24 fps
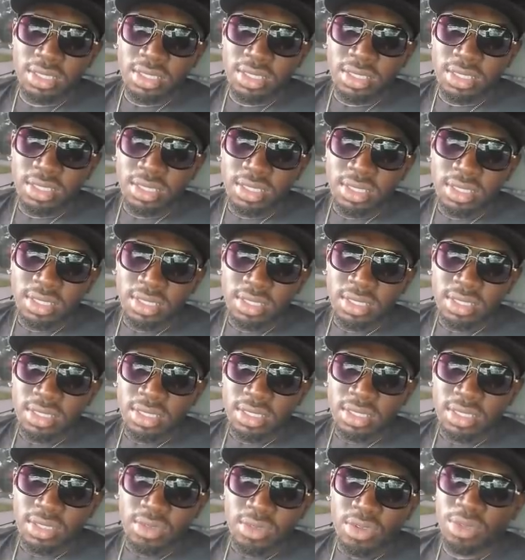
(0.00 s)
The
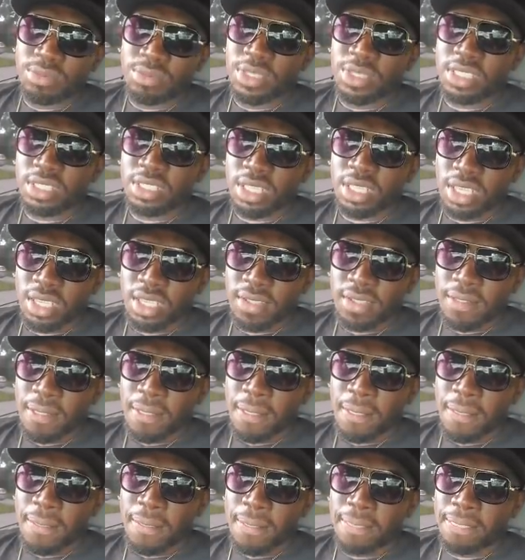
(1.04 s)
universe
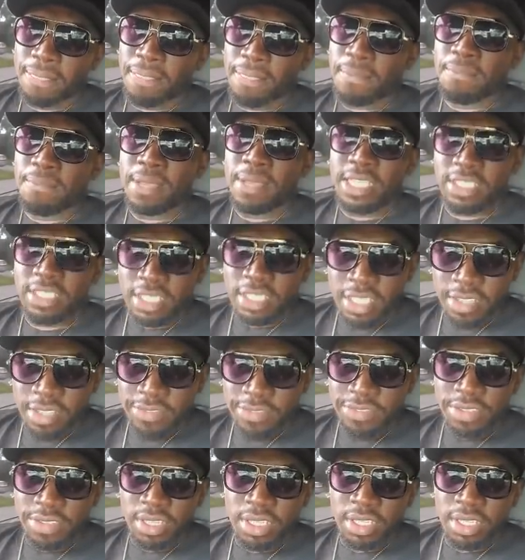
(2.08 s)
are
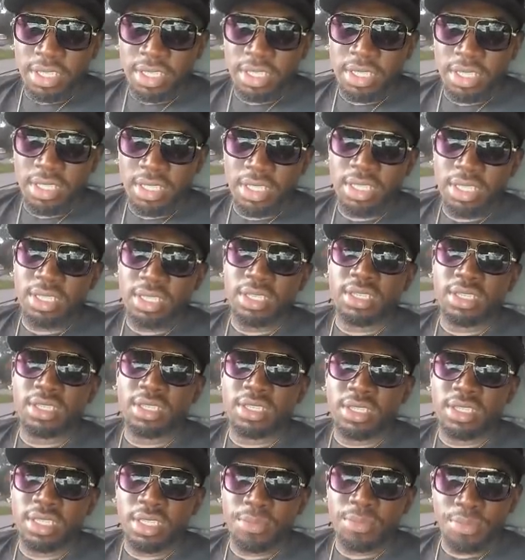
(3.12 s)
sponge out
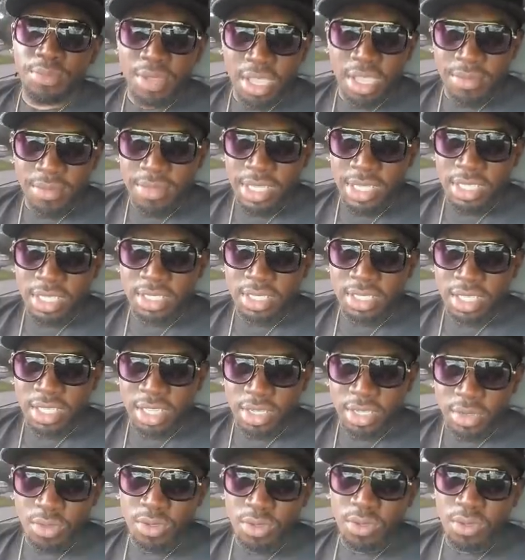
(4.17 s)
people. The
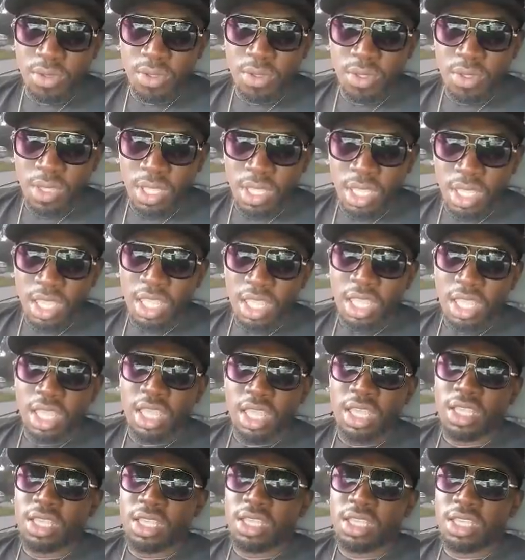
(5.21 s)
universe are
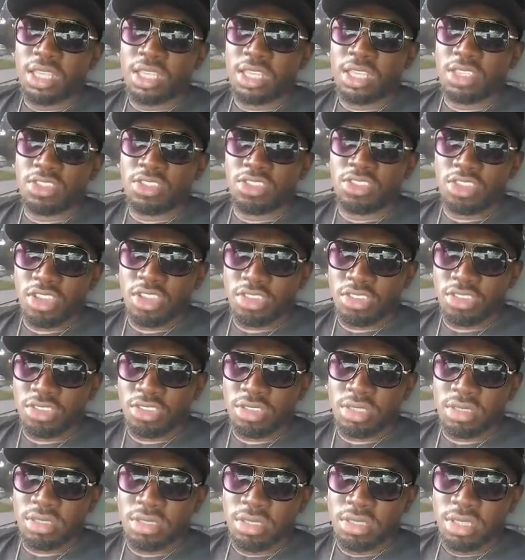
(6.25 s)
exposed people
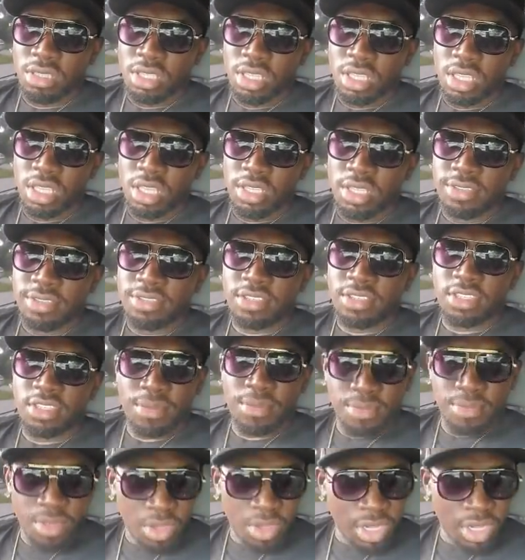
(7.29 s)
now.
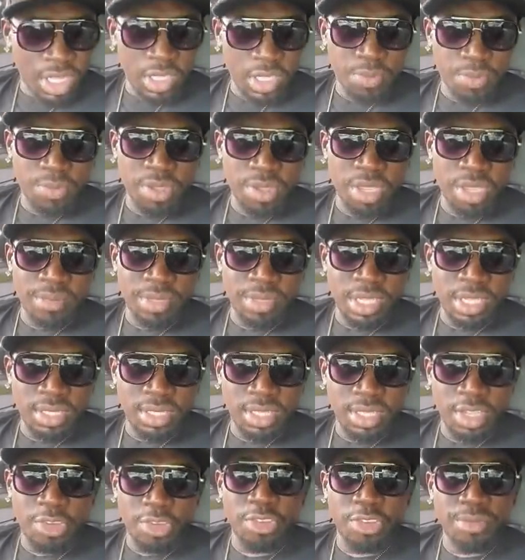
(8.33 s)
No matter
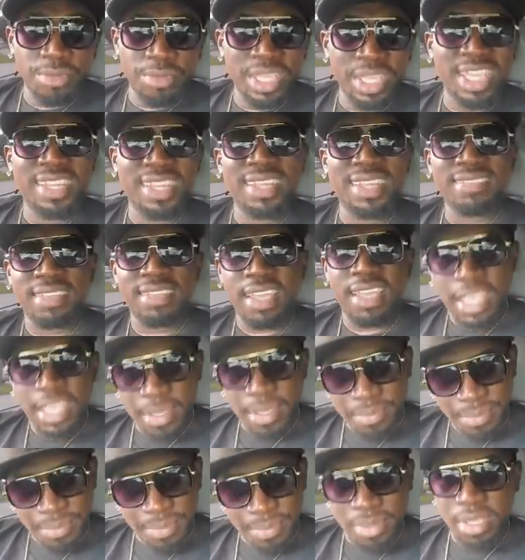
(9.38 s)
how you try hide it,
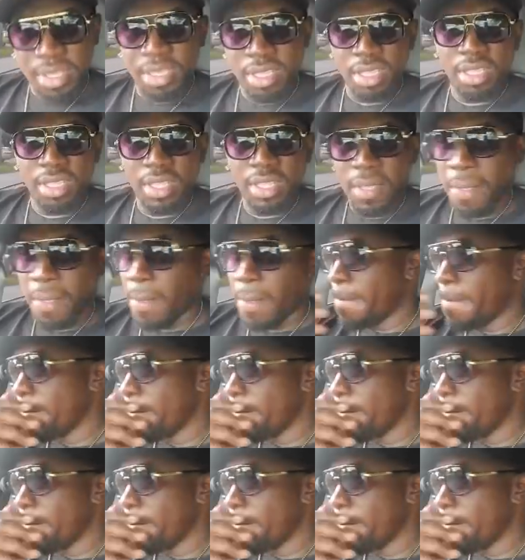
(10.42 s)
it come out.